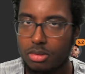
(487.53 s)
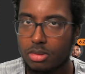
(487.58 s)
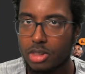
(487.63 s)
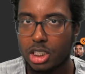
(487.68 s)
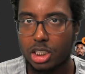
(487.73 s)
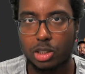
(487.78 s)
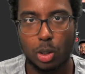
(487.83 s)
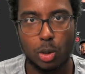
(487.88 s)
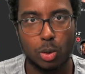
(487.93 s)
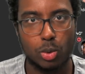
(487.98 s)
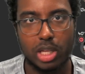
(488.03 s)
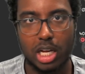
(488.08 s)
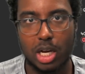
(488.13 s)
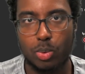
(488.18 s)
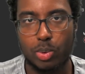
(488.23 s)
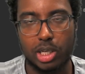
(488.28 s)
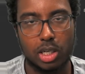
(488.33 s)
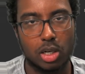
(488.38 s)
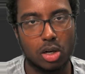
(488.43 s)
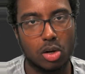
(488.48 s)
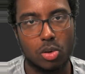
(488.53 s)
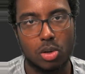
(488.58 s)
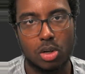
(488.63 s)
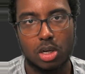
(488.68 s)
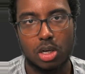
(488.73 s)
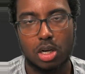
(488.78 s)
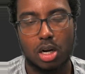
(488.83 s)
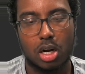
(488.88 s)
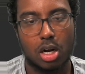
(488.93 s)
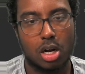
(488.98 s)
So there we go.
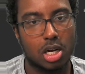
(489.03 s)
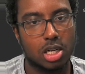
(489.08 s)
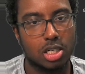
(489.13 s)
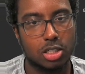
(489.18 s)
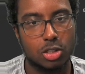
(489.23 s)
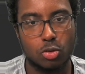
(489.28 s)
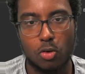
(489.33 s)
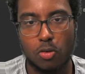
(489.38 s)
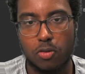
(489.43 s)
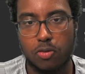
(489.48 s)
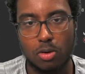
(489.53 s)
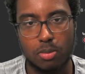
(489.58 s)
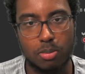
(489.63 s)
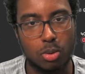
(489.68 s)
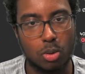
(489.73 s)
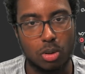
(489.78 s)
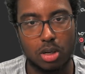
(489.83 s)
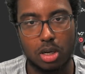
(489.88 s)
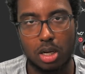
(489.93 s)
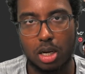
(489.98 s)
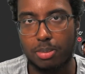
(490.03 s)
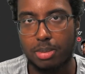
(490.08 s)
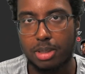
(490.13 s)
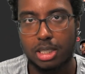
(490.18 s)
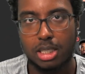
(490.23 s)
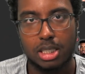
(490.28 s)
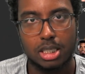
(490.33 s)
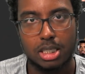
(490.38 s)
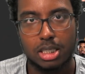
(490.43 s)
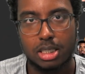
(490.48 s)
Arsenal Football Club,
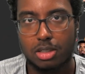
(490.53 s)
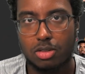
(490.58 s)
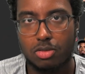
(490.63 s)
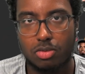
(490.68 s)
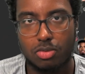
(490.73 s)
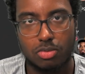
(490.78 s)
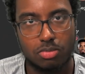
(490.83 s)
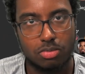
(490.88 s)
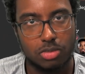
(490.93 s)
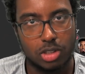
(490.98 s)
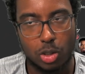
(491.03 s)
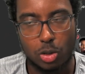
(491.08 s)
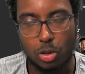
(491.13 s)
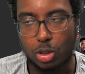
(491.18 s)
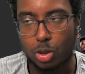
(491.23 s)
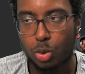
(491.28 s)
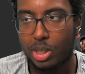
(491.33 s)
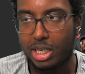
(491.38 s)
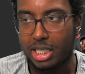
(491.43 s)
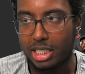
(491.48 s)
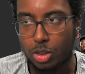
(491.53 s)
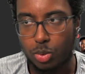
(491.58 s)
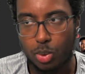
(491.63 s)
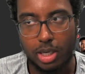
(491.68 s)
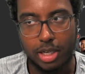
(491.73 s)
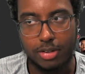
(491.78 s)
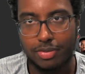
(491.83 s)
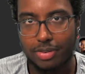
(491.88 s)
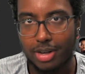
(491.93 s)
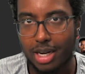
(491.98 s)

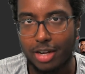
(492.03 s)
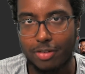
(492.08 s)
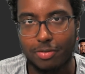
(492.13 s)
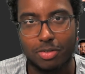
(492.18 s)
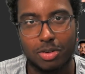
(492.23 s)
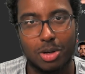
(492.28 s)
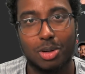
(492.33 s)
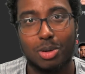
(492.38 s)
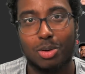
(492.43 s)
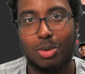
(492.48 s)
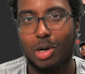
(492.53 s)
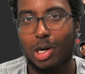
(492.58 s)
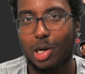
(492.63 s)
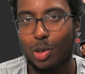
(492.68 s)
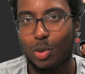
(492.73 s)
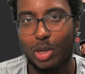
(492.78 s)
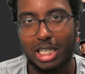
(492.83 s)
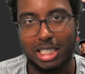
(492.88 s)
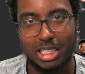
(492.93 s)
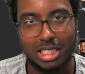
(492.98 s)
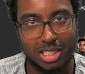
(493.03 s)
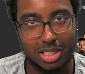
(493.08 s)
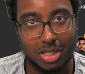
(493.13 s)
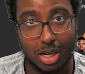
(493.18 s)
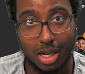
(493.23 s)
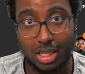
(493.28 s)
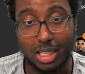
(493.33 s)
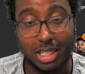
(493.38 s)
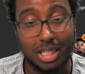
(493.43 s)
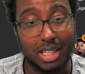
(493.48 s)
2025, what a way to start
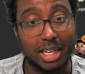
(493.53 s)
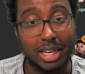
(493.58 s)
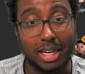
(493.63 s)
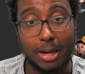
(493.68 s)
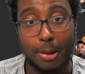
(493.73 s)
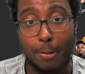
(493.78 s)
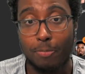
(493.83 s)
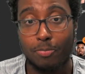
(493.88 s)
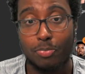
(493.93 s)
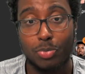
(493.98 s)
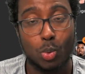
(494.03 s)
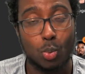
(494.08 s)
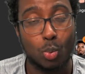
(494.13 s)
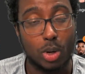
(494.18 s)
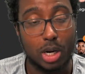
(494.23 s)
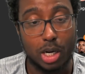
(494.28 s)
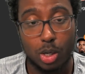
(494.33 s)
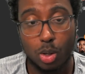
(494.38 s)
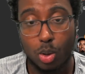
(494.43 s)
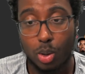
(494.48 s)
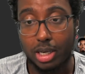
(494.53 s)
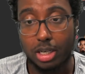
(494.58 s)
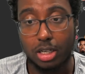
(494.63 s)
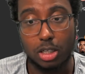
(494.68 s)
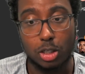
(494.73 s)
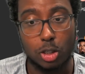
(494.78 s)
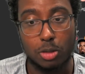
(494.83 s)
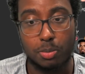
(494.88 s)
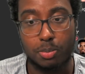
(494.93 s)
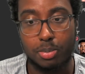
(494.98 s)
the year. We're not in a
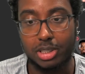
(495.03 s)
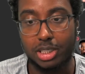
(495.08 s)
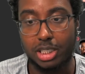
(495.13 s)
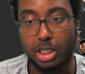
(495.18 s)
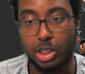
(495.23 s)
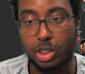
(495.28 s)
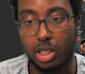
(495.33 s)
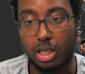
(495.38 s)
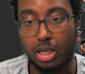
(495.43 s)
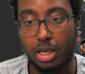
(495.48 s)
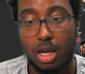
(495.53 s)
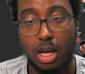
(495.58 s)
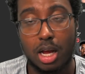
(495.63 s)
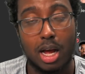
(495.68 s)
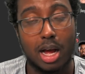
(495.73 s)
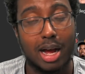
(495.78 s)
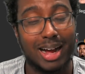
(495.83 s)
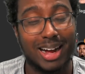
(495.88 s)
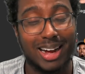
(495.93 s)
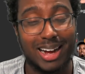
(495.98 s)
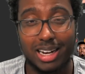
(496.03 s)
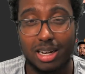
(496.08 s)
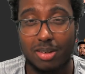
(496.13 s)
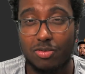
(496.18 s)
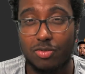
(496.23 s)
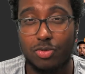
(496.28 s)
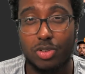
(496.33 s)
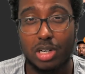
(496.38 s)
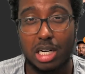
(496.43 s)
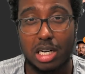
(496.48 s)
good position. I am
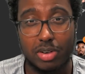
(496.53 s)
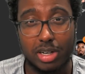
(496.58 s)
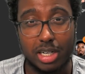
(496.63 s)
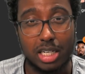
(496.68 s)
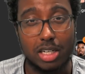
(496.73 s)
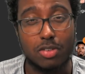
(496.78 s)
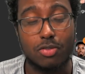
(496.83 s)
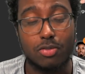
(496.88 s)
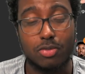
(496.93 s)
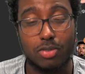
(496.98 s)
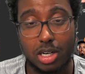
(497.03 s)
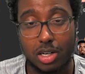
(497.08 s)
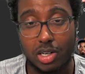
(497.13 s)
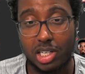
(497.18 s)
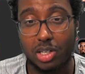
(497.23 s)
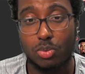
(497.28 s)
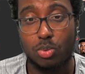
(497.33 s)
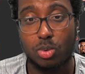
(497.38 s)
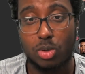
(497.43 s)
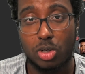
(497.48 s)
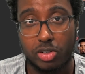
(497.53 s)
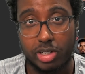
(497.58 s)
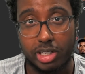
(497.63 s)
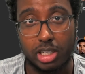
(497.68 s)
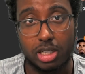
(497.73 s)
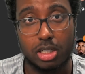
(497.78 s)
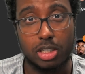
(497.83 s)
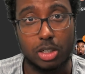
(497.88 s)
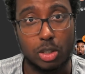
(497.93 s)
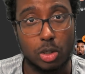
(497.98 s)
very, very worried,
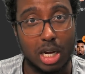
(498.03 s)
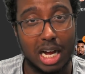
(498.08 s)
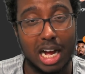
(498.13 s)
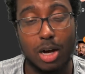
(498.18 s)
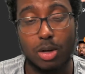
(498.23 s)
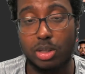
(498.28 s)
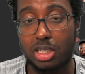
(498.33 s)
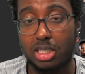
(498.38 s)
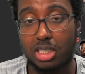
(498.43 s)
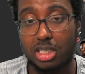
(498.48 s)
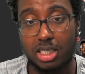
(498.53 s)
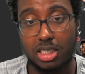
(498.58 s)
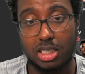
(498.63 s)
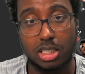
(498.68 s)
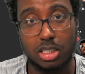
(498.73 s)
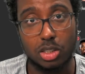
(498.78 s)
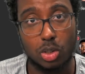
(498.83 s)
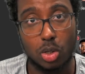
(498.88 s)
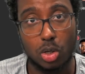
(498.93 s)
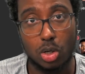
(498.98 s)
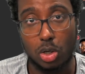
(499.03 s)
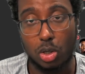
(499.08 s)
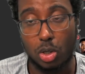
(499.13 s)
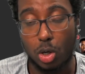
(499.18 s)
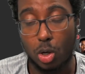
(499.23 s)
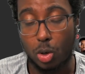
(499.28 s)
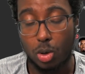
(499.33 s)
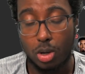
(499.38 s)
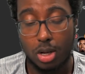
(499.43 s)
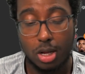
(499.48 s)
how this season's going to
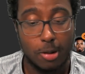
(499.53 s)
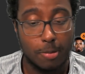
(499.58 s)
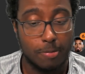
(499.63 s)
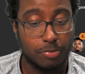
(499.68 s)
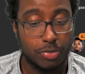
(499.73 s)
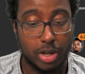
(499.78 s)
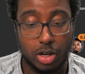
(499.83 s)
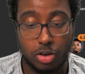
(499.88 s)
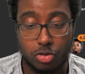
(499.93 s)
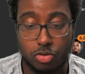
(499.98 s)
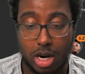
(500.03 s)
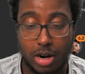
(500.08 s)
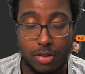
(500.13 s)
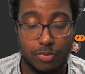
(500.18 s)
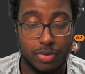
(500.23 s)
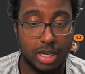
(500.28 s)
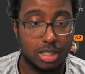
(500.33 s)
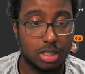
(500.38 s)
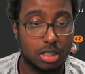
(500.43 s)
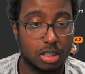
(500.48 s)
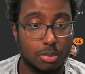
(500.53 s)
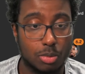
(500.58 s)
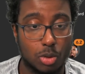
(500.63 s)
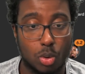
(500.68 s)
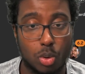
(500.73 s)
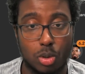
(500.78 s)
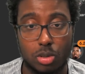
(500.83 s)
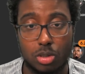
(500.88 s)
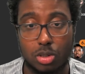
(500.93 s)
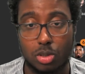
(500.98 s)
go. I'll try to find some
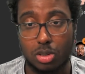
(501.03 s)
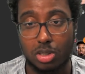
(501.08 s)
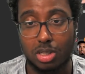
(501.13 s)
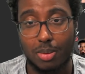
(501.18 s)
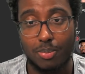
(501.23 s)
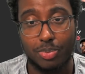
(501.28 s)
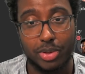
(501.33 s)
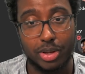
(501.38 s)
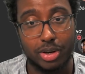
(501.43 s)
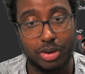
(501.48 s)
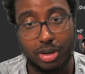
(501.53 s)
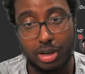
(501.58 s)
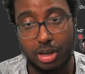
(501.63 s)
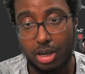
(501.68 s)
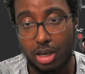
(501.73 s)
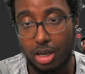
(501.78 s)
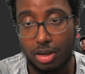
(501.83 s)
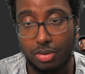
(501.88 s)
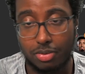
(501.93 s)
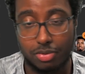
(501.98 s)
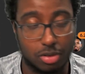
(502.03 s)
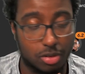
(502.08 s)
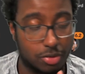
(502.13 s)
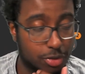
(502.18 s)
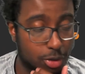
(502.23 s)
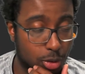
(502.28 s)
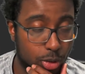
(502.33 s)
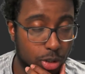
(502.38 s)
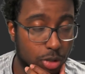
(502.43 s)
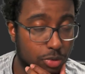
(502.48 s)
quotes or something for a
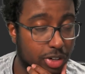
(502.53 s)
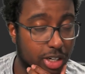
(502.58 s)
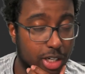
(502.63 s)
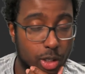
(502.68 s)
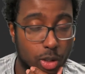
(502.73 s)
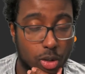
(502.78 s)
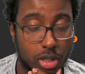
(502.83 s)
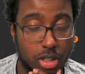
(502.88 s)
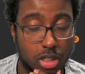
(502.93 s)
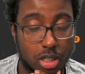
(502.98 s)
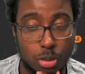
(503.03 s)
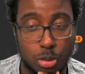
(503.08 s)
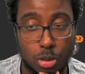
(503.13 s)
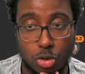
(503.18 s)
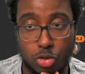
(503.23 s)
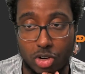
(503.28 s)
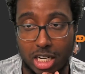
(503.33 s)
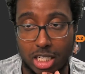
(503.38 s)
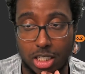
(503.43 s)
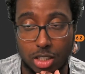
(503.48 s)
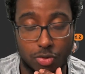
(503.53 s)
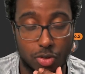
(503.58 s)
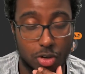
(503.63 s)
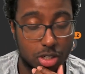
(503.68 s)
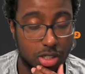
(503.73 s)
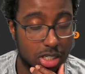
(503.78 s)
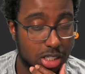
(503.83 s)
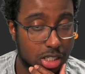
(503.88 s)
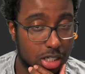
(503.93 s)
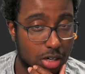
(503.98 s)
future video in terms of transfers
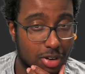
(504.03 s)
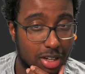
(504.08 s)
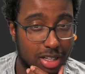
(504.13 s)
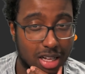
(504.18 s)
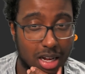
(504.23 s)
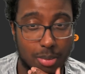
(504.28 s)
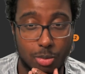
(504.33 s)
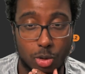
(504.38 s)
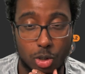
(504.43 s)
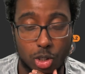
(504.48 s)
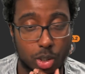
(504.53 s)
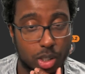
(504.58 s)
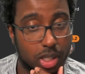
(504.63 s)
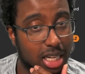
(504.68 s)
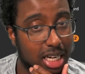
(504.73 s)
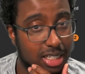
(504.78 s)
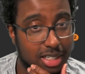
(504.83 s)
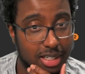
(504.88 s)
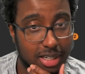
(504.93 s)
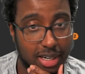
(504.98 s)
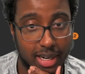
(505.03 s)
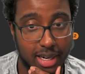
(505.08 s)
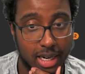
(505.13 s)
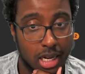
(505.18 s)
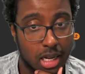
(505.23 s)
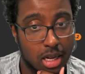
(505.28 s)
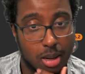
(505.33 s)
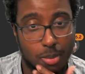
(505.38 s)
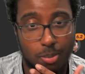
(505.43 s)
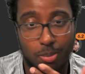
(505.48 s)
and stuff like that. I'm not doing that today.
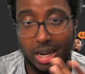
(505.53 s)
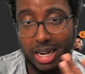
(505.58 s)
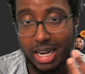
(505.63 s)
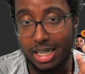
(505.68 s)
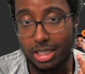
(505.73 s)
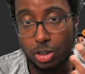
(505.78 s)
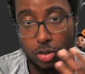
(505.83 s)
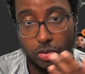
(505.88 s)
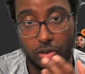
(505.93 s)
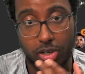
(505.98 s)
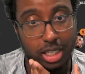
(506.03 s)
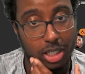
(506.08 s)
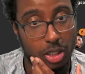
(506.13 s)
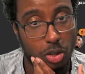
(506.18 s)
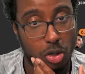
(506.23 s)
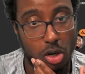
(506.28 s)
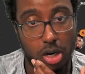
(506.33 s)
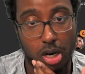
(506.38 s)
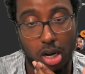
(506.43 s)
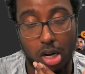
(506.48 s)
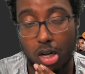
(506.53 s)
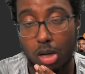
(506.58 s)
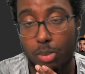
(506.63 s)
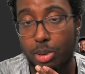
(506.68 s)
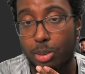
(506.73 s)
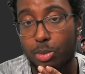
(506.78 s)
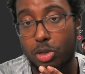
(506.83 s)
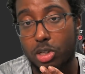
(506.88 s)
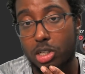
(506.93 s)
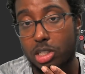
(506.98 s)
My head's already gone. I can't be
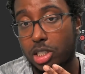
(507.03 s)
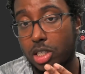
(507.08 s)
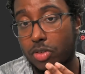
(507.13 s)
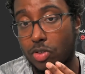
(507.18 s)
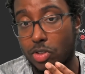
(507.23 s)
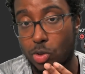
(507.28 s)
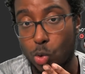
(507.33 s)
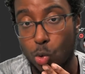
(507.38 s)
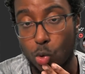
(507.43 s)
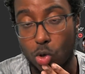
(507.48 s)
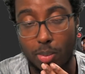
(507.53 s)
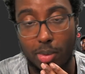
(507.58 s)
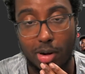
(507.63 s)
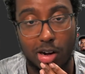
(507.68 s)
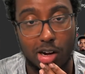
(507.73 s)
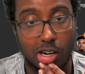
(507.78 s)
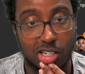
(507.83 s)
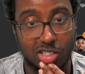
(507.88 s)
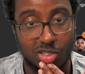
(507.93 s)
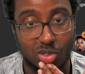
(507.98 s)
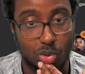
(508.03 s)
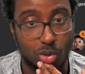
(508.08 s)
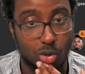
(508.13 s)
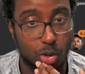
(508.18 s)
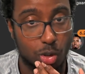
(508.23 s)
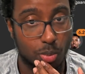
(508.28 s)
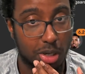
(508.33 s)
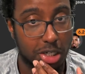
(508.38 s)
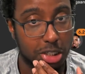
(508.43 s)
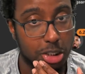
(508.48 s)
bothered to even talk about Arsenal too
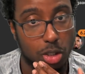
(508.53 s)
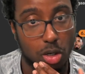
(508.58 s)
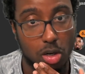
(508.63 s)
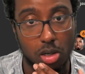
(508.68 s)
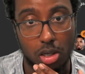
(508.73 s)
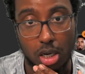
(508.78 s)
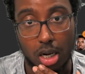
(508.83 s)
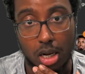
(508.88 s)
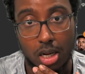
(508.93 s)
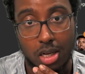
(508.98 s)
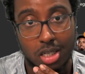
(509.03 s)
much longer.